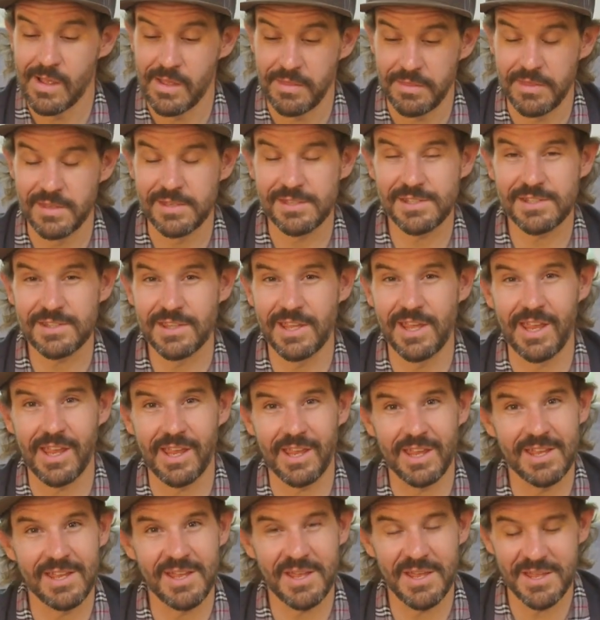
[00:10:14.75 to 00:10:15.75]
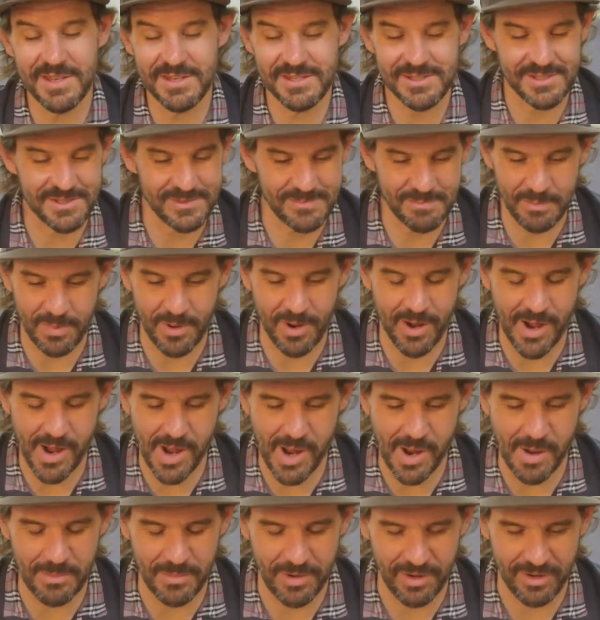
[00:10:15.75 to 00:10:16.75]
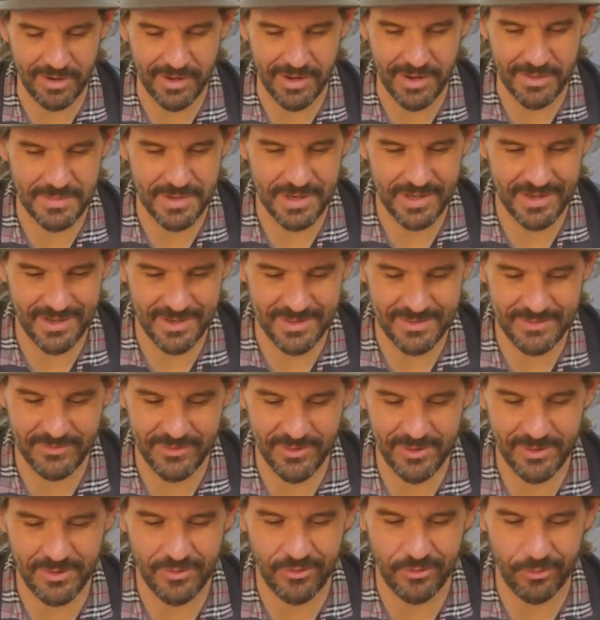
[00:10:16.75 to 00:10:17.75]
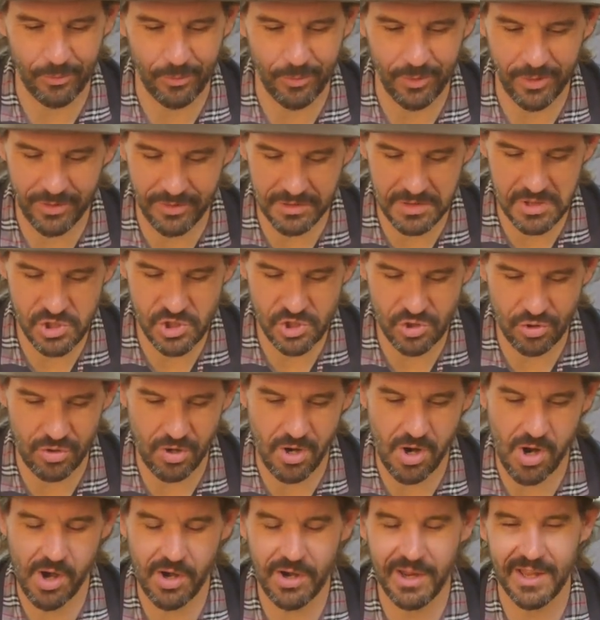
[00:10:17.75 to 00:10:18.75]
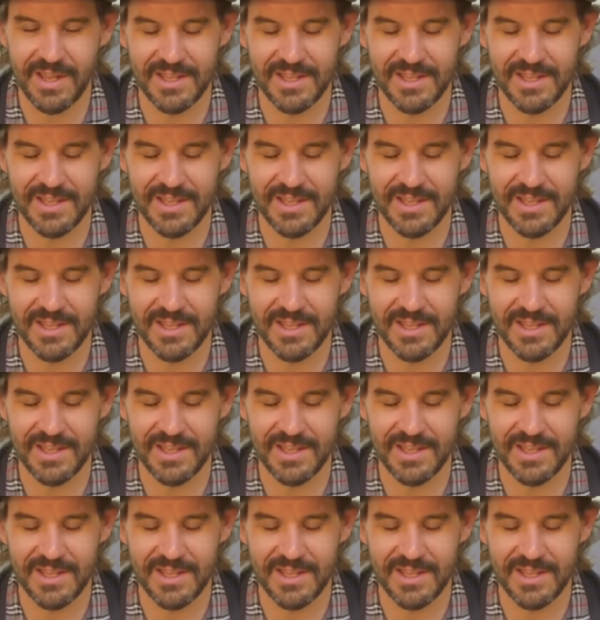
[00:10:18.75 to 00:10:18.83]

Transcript: this thing is bomber. I mean, it feels really strong.